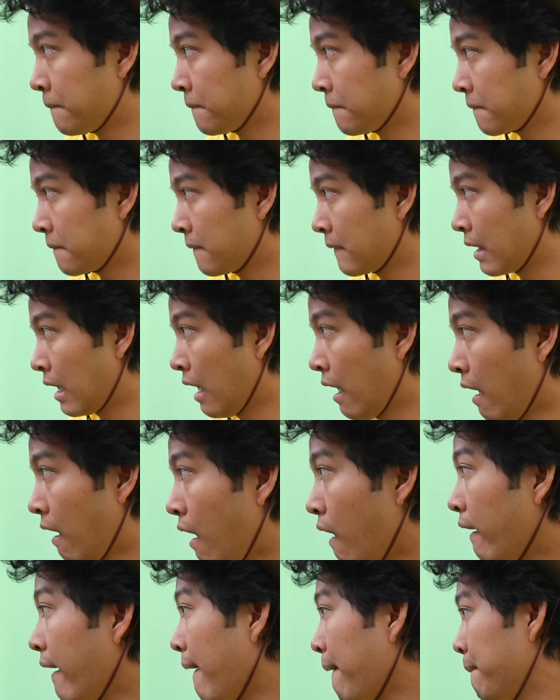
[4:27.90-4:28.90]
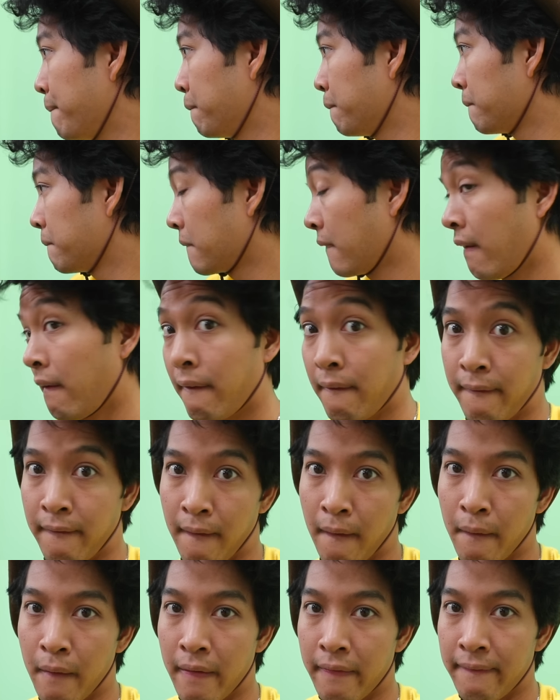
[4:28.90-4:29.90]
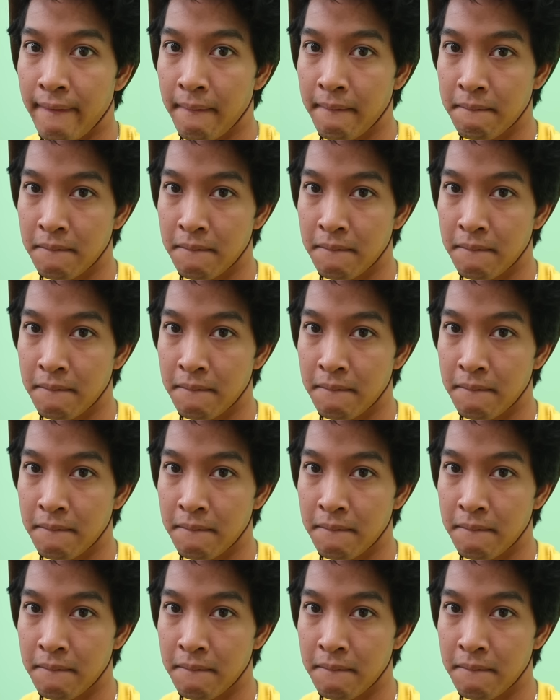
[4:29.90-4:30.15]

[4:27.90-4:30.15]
wanna see? Okay, show off.